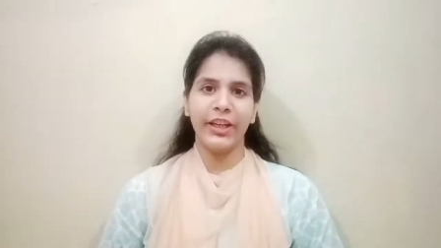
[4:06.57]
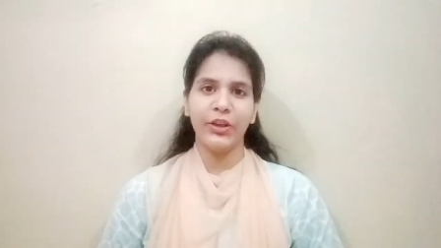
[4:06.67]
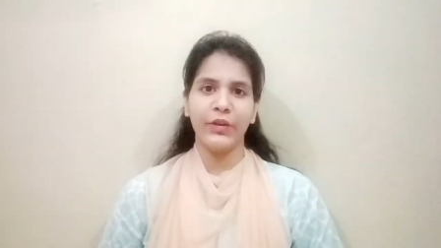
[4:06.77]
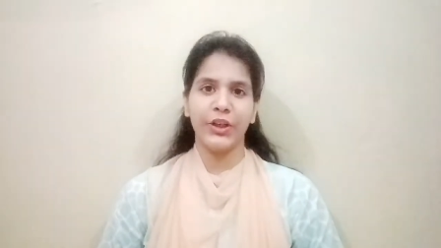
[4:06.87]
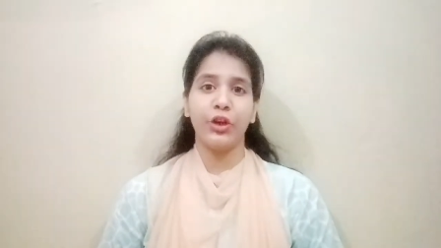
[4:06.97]
in
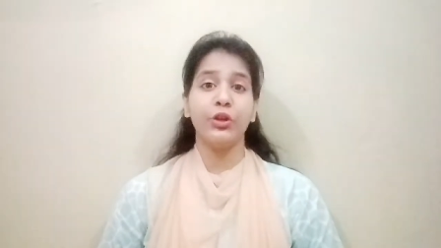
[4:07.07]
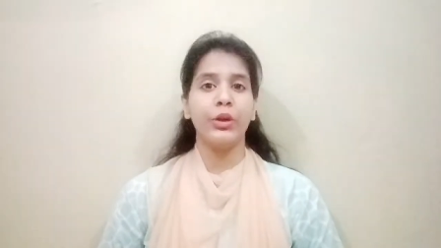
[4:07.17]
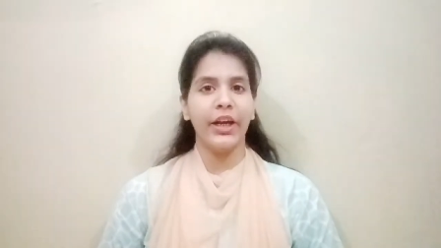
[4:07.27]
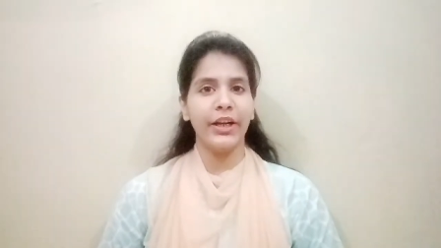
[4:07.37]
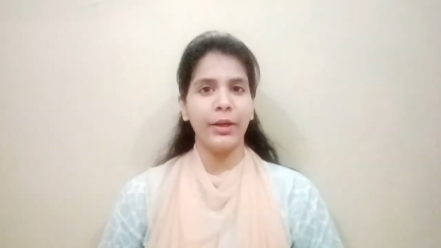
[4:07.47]
this video, you
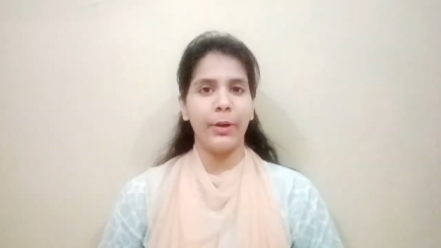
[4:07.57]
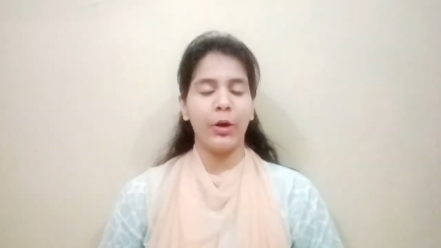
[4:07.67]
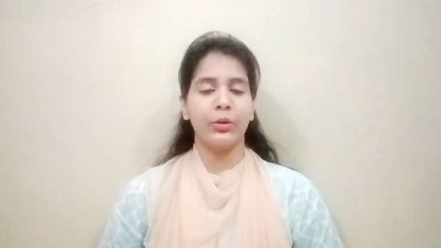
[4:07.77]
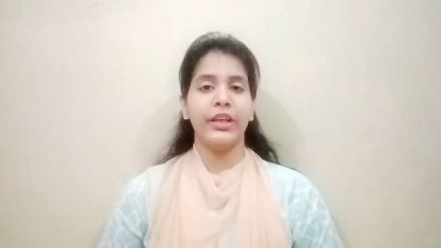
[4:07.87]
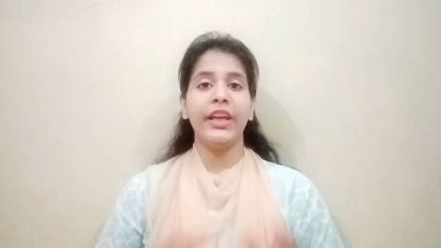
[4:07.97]
learned
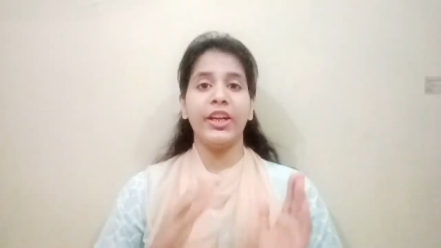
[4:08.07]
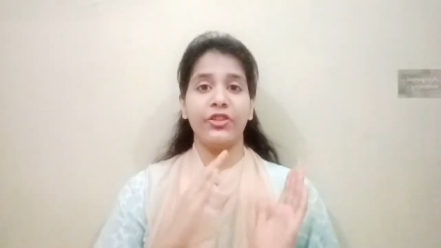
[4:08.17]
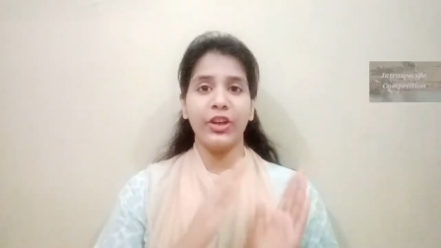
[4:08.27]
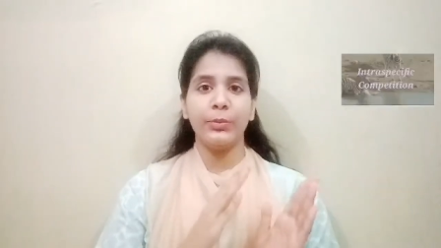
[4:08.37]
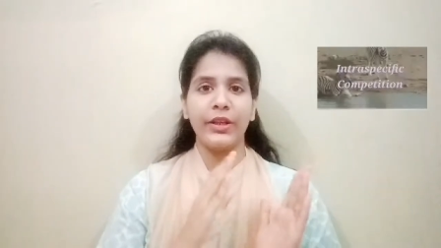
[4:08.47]
about the
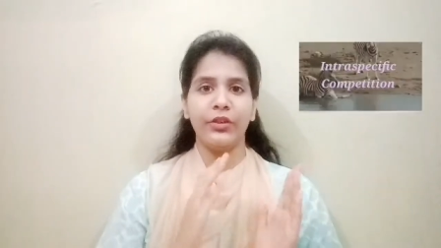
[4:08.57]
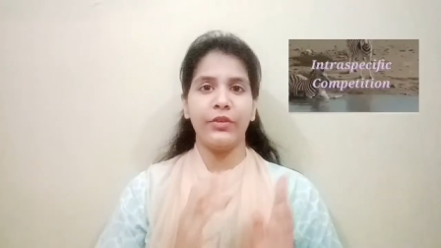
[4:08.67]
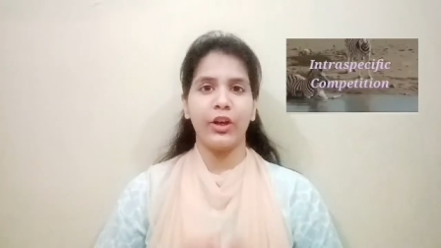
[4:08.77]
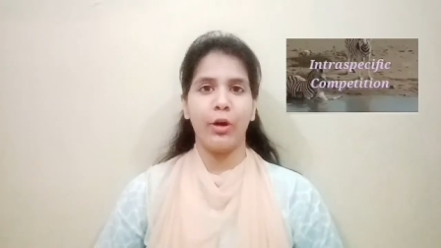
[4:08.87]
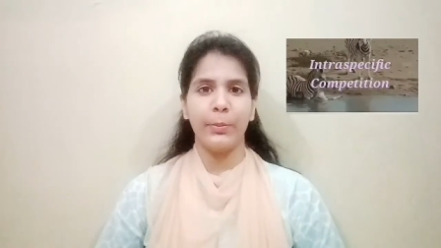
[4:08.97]

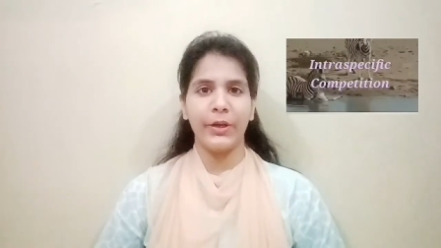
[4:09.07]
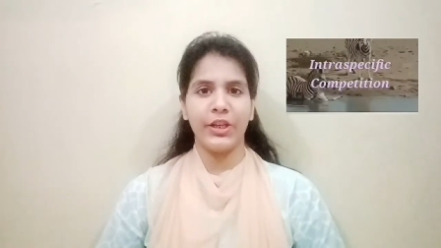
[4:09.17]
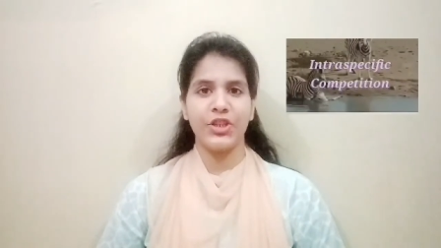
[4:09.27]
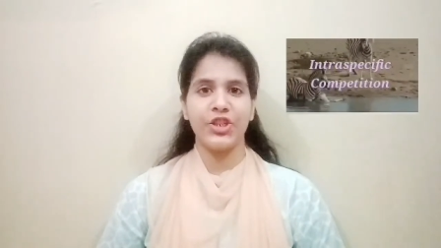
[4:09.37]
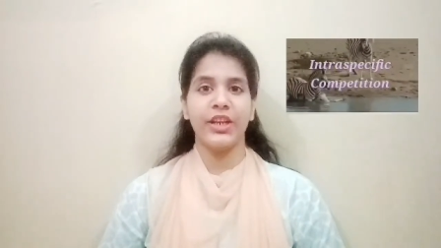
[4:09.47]
intraspecific
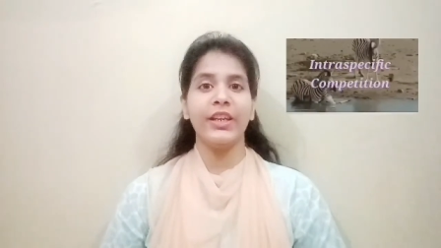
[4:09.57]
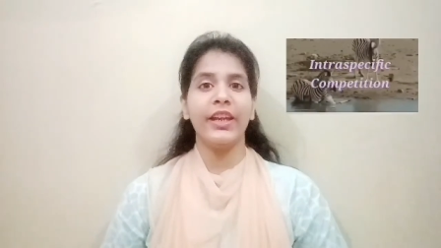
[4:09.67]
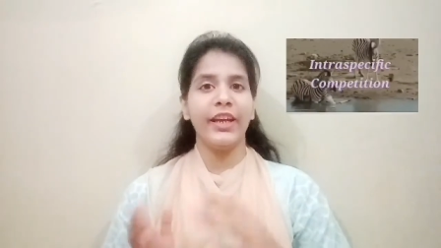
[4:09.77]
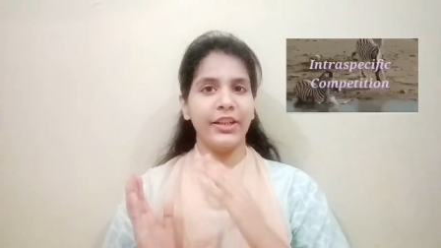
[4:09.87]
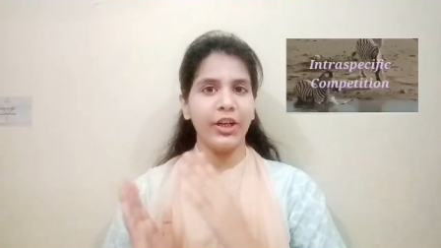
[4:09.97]
competition,
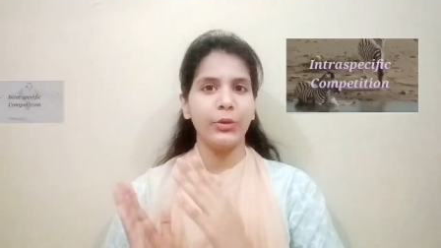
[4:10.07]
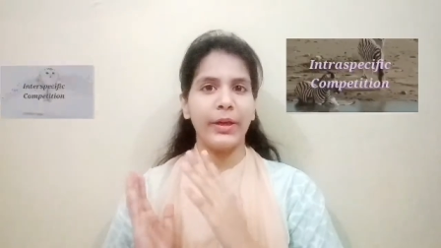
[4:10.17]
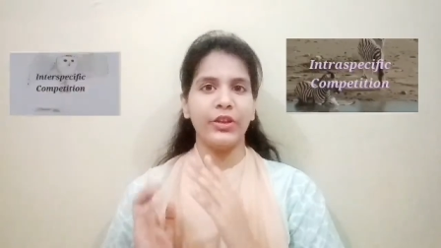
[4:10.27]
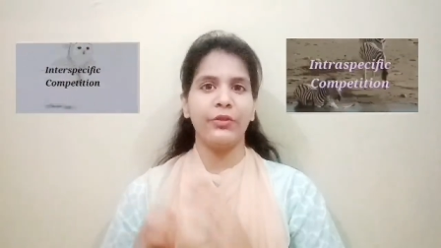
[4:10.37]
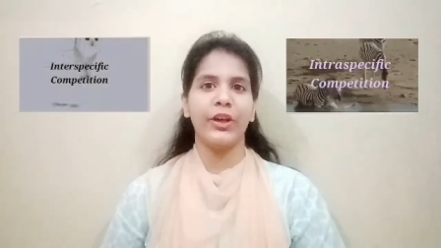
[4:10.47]

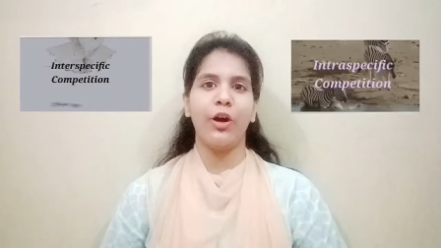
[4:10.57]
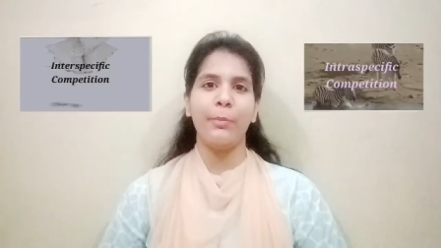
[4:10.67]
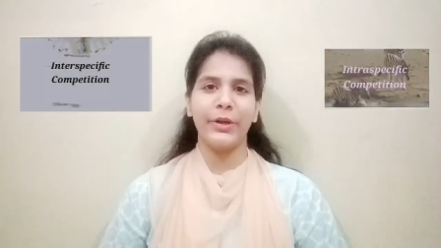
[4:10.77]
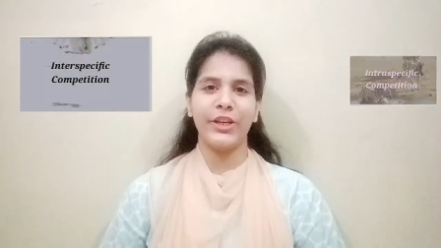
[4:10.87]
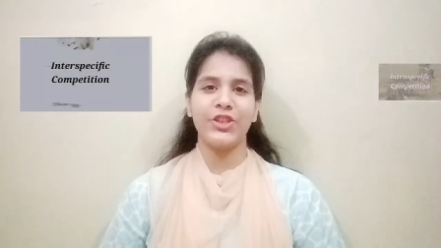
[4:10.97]
interspecific
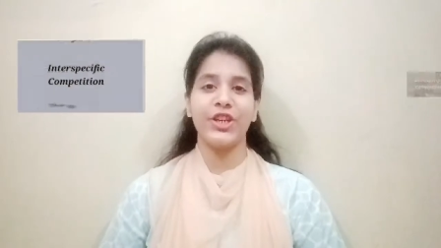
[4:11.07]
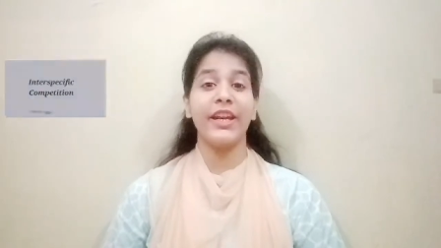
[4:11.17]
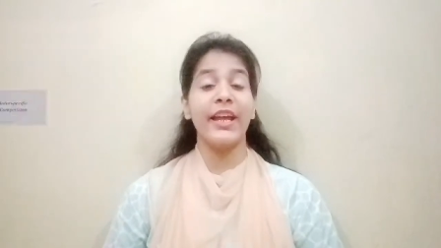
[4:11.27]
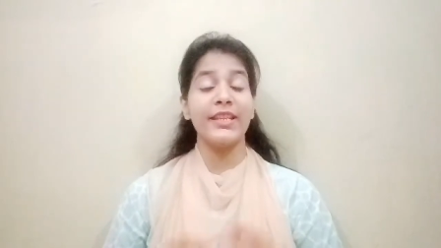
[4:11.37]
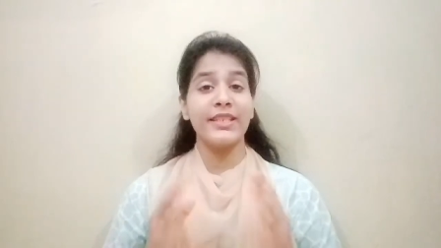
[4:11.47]

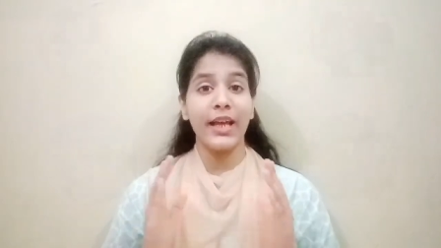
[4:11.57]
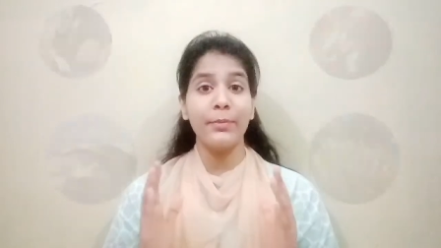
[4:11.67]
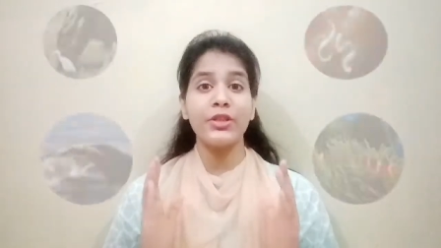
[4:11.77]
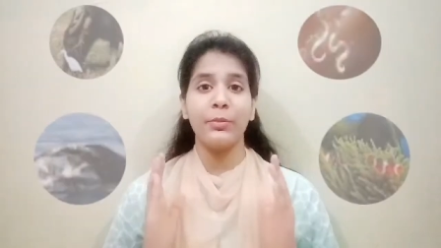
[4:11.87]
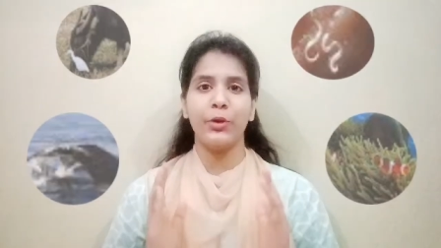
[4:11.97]
competition and
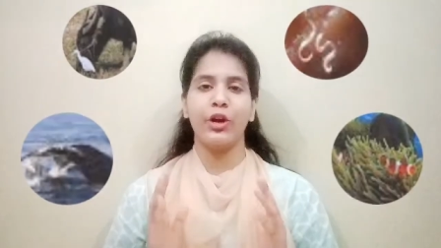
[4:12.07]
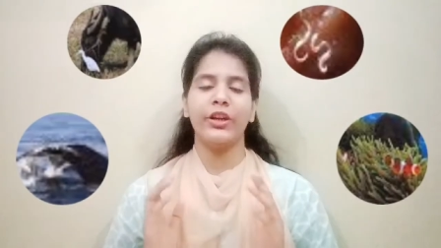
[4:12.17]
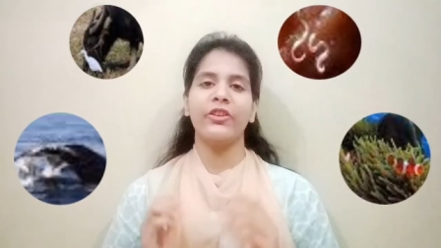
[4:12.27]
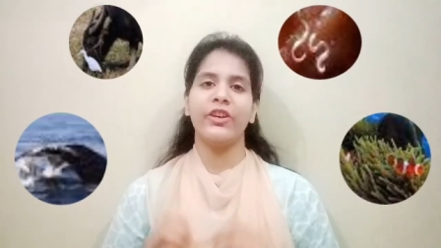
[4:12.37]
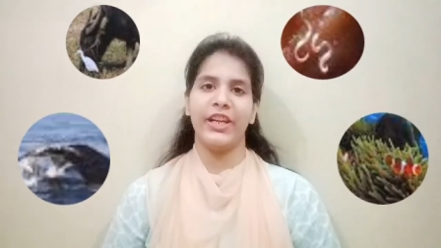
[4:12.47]
some
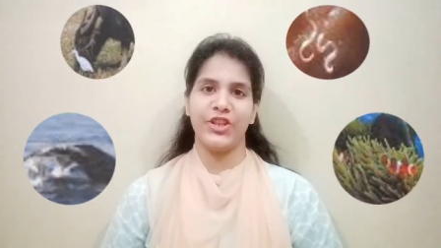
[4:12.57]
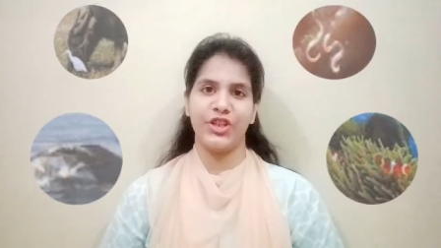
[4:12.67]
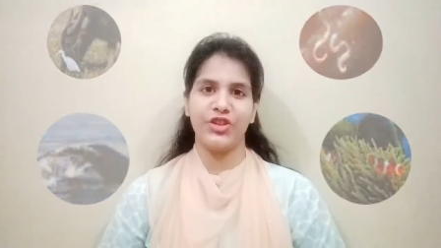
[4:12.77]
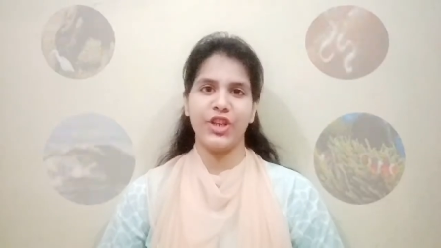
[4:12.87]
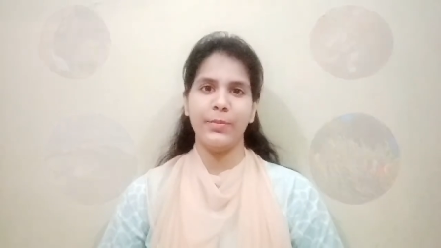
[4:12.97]
symbiotic
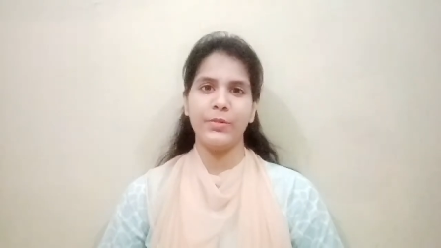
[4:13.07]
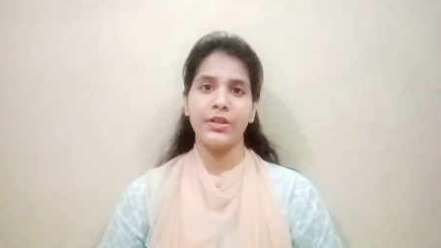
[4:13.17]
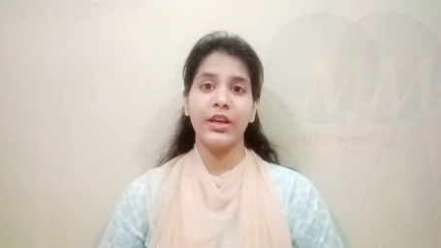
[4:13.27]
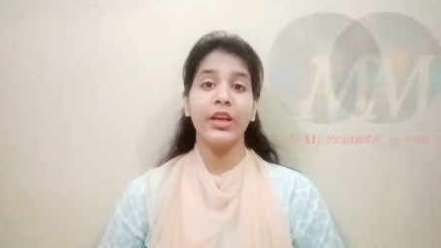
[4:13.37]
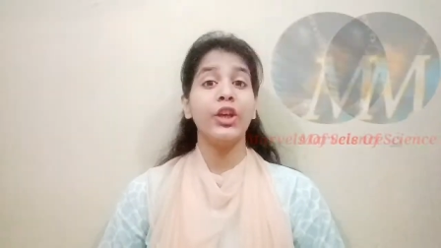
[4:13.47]
relationships.